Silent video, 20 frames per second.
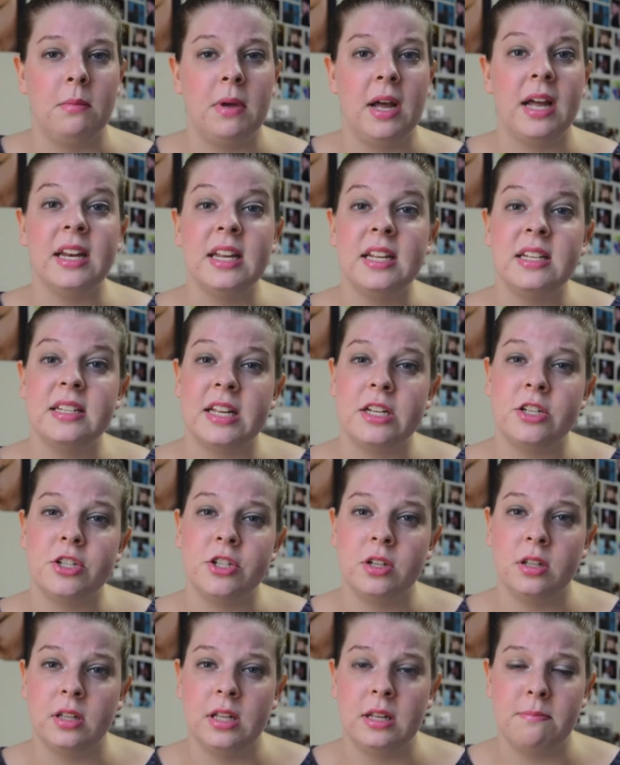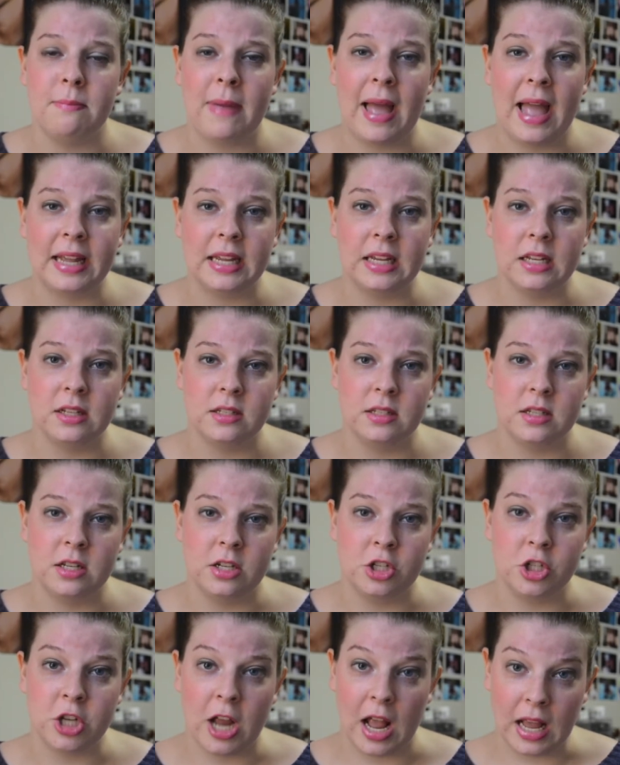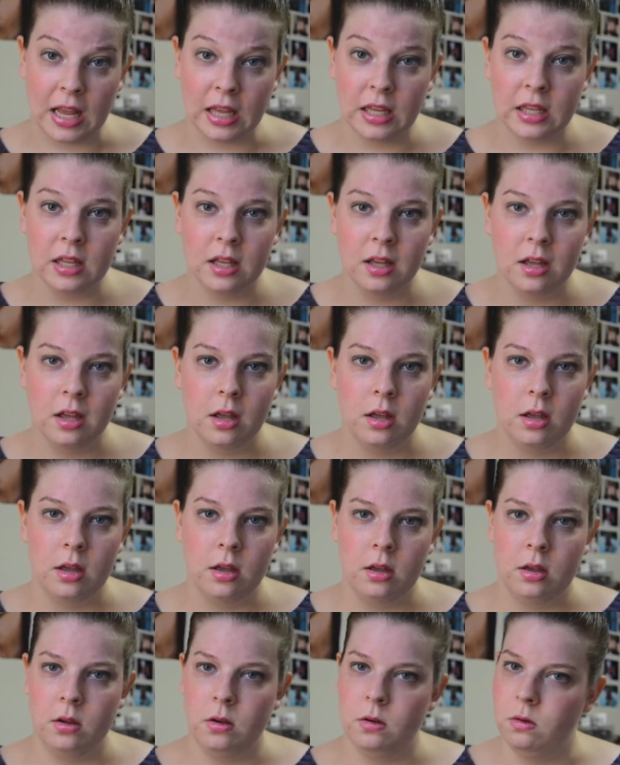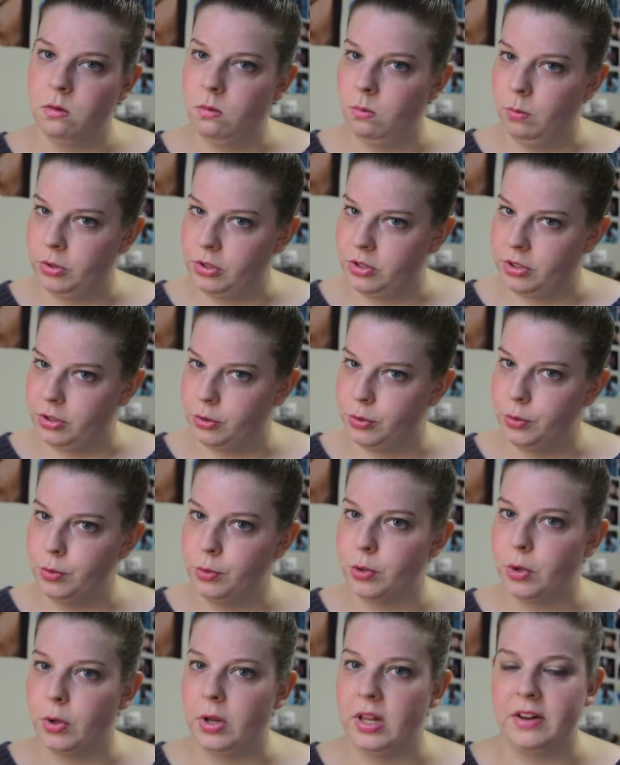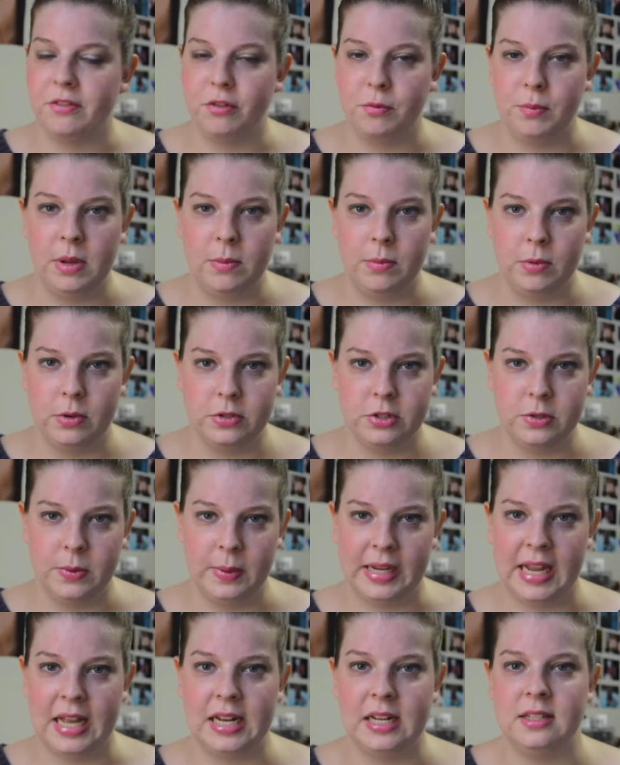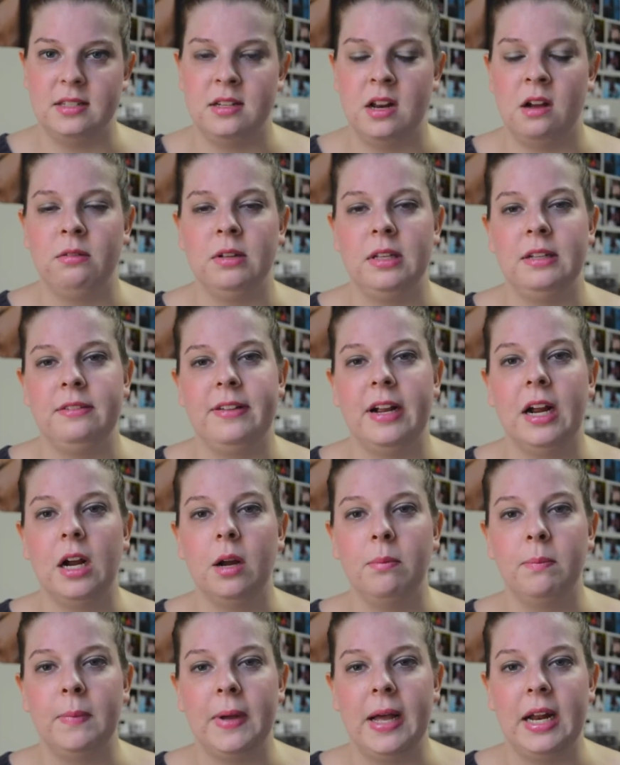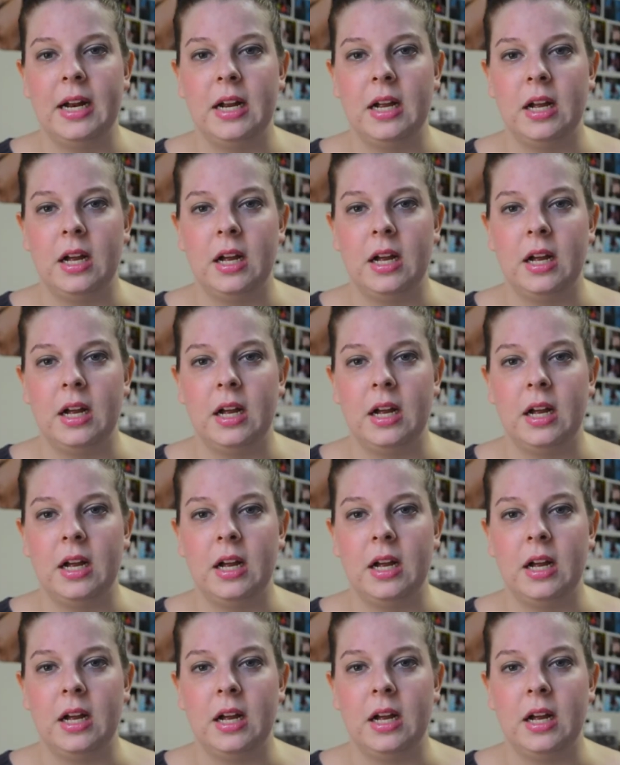unintentionally Maggie to Jake. They're two totally different people, so again, it's not really fair, but